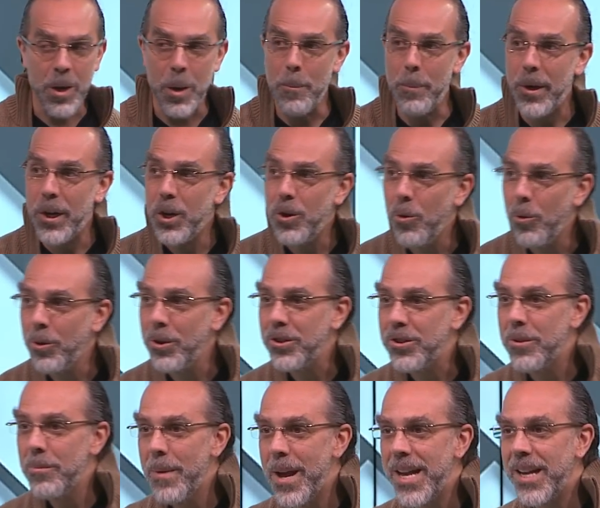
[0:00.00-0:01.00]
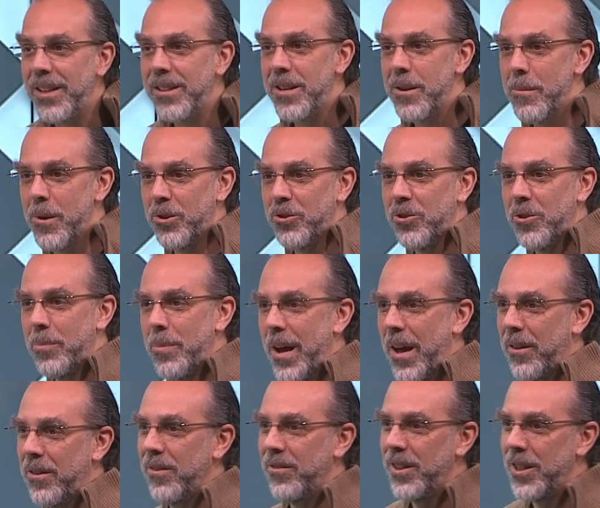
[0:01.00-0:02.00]
But in order to make it the emotional
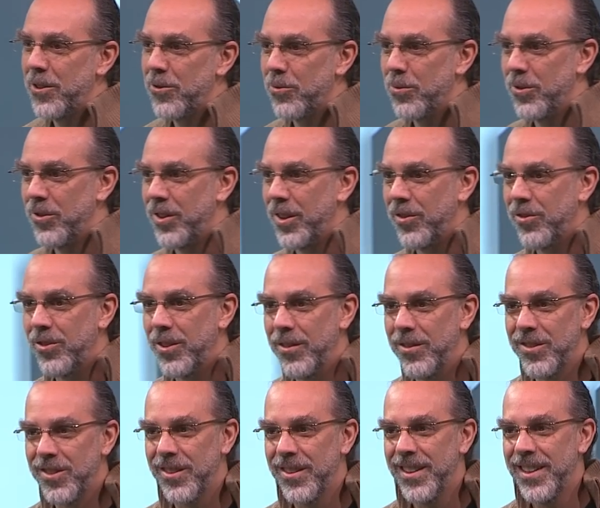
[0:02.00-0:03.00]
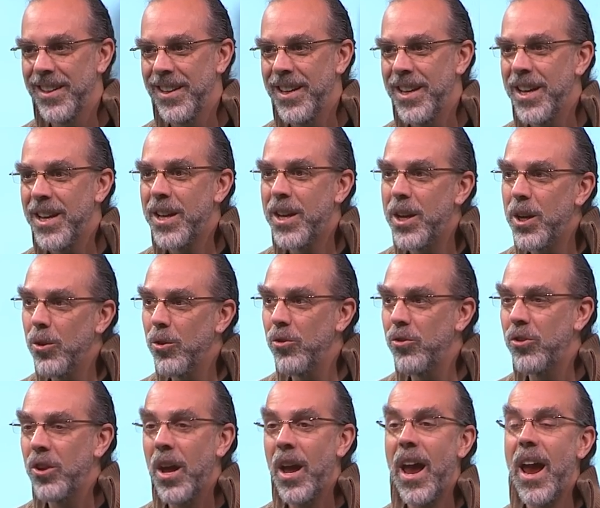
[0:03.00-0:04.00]
path of least resistance,
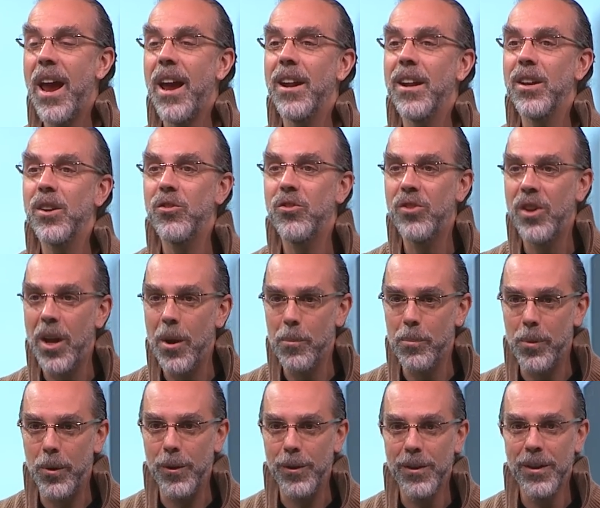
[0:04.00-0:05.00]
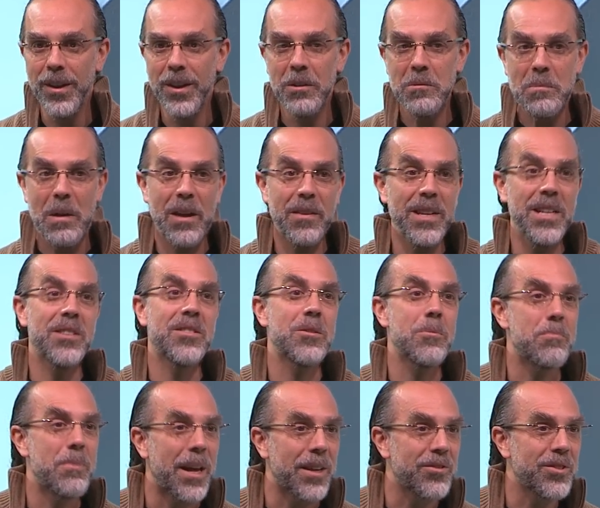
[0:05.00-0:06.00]
here's an example. I think it's the
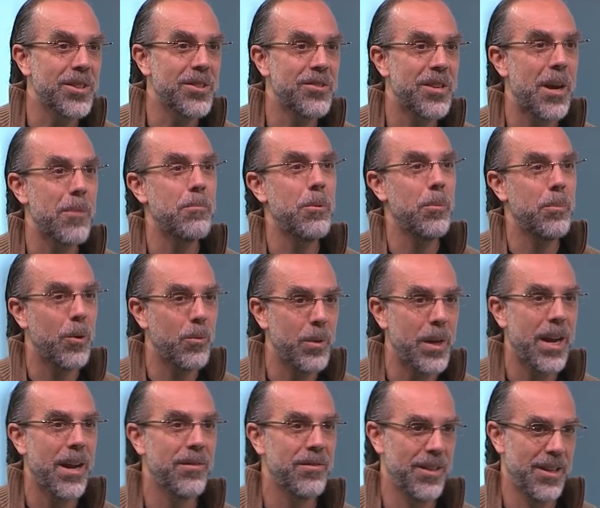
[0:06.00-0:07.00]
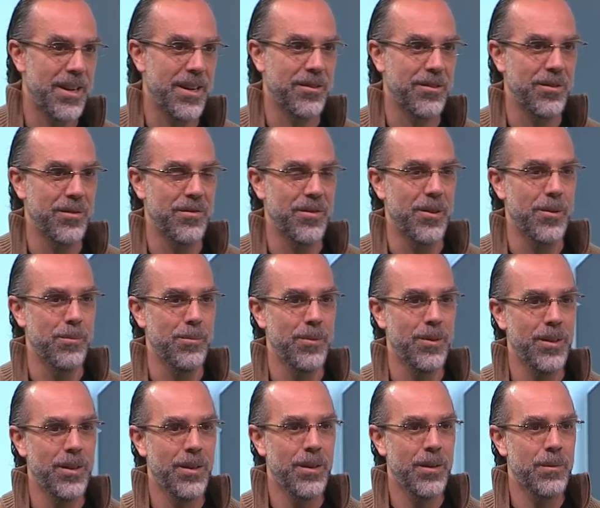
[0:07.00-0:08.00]
best example, but we have lots of them.
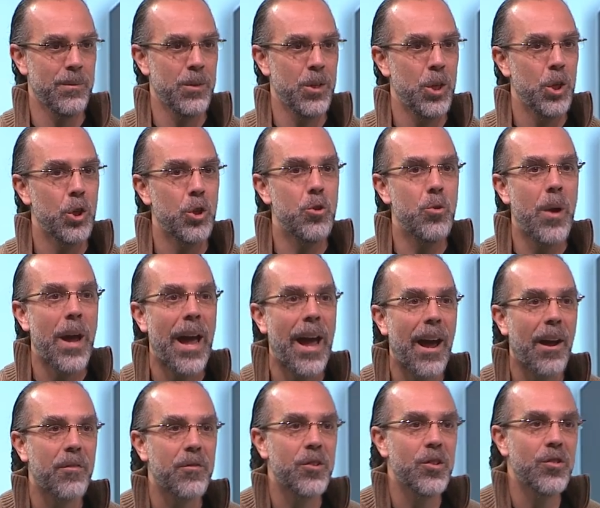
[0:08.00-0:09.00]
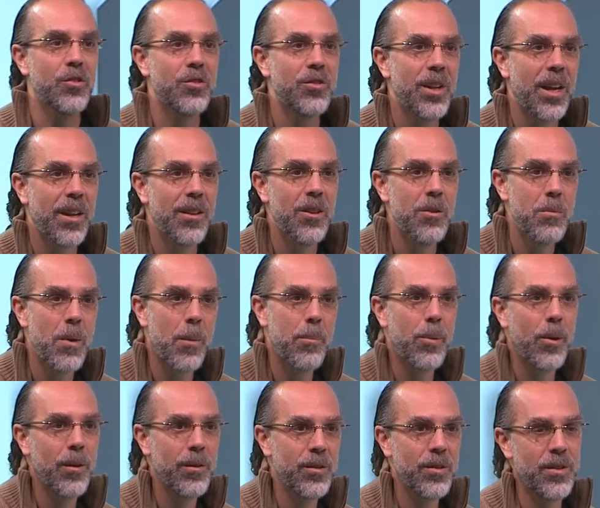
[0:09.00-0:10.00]
You have to stand them up
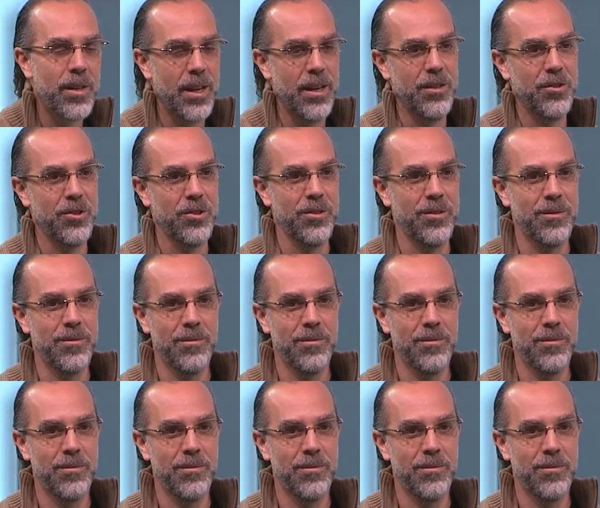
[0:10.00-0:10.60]
on stage.